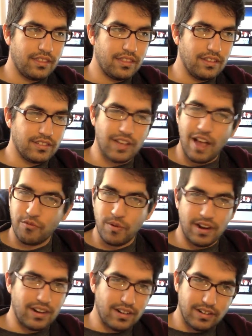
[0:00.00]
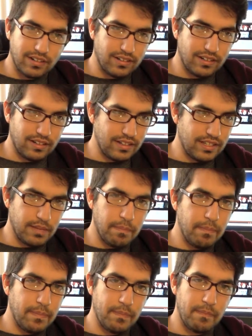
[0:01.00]
the software is
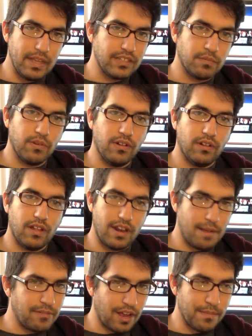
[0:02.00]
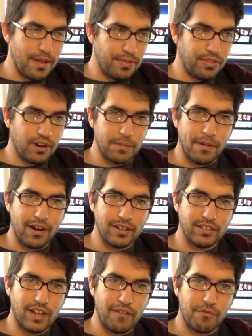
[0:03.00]
abysmal, and I'm talking about third-party
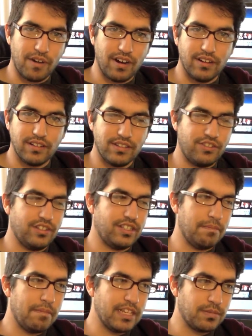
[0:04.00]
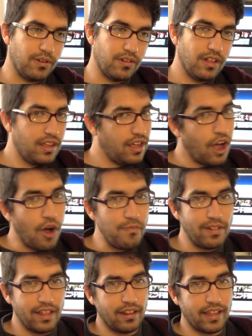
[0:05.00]
software. It's just abysmal.
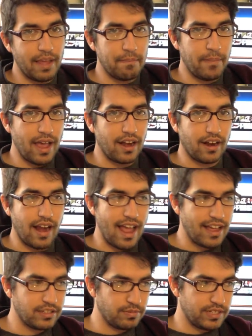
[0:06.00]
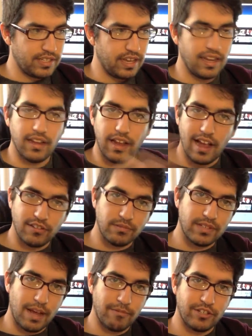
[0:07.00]
Hopefully, it'll get better as we see Ice Cream
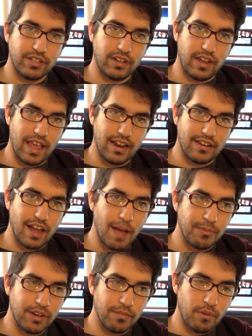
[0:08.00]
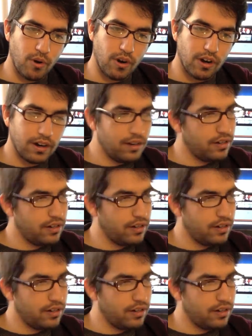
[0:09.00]
Sandwich get adopted more.